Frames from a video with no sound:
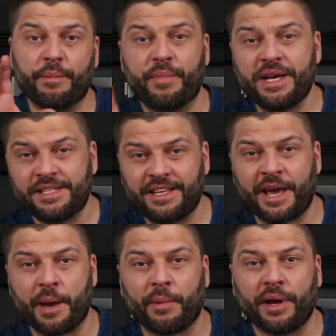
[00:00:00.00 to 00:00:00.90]
best
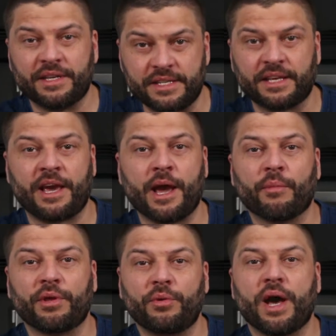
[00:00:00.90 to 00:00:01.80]
camera is the
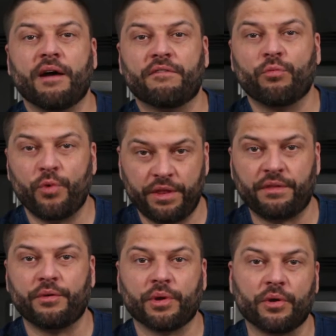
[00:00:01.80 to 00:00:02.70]
camera you have with
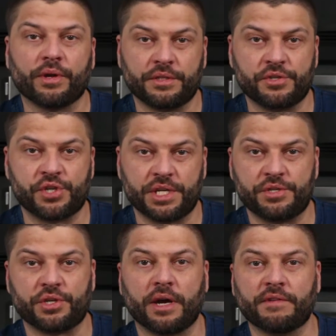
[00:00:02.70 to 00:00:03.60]
you, according to Chase
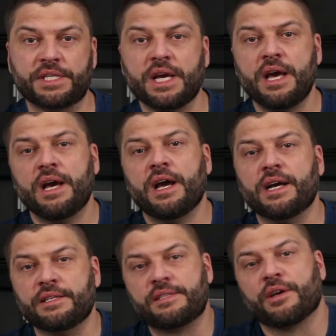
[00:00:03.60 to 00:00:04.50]
Jarvis.
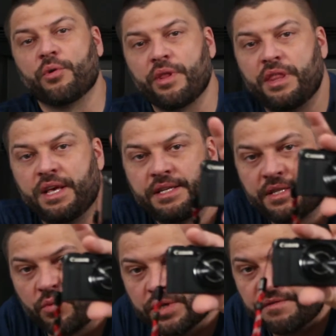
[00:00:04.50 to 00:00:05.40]
And so this
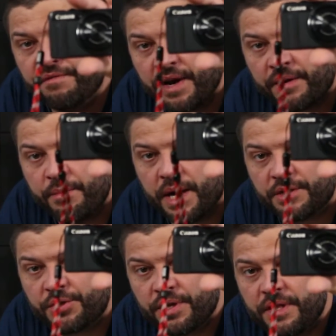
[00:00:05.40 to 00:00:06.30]
was very
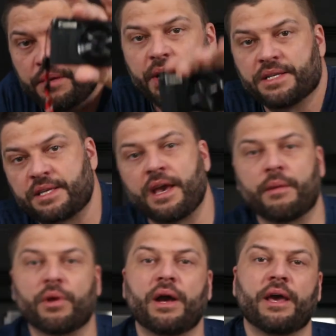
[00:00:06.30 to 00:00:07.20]
much the best
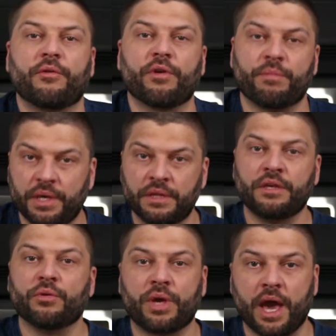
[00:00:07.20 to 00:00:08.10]
camera I had with me in
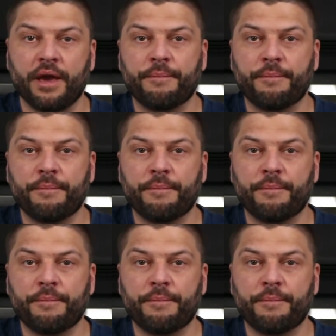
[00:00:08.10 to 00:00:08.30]
the UK.